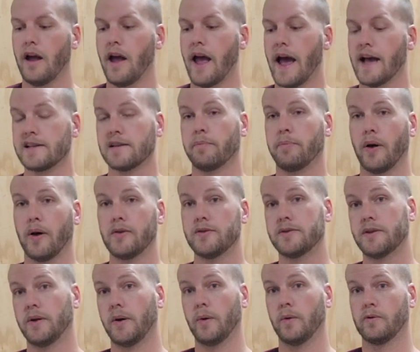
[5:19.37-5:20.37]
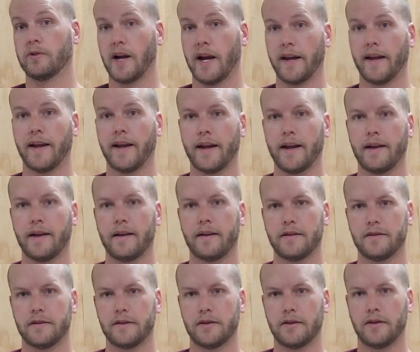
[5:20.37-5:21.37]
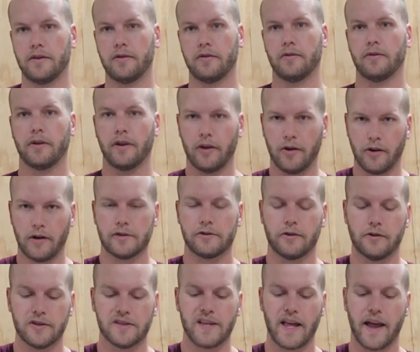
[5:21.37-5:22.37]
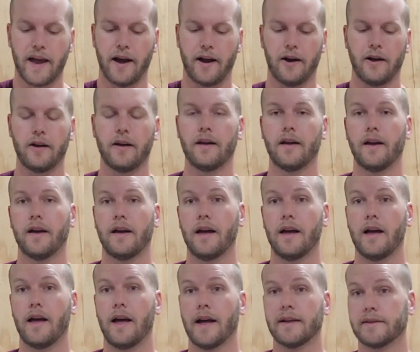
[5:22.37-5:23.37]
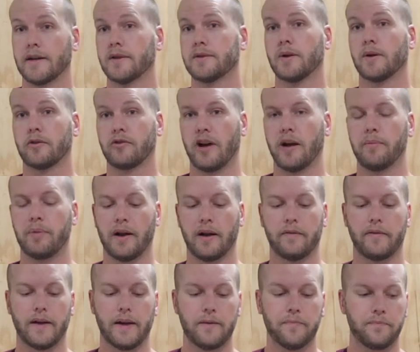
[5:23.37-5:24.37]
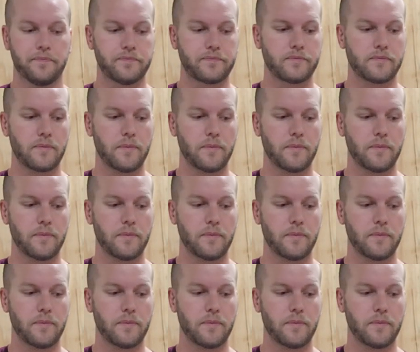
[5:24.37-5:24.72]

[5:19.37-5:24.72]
as opposed to raking it to introduce that air, that's also a great benefit.